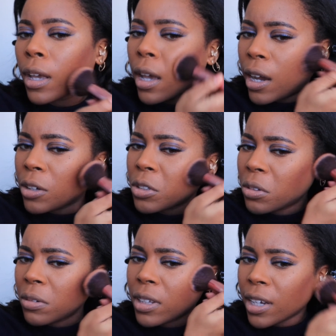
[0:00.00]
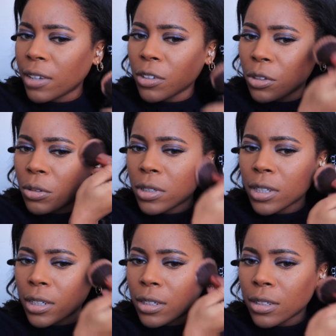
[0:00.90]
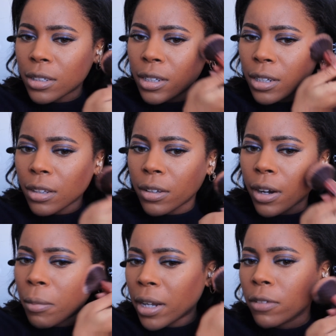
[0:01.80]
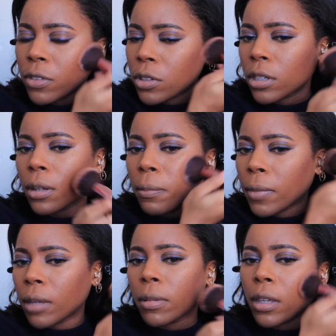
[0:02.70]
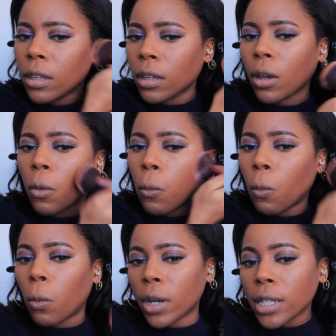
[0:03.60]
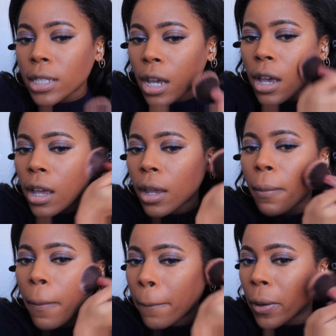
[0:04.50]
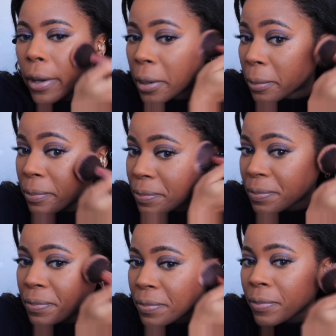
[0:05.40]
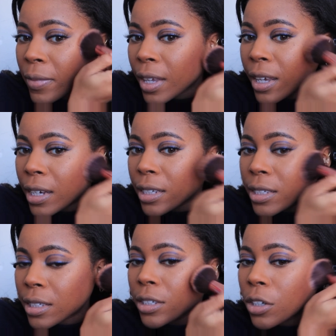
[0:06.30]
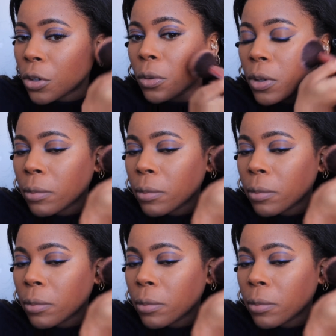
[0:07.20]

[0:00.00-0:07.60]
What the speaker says: I also don't think I used this either. I might have used it maybe one time, but it's so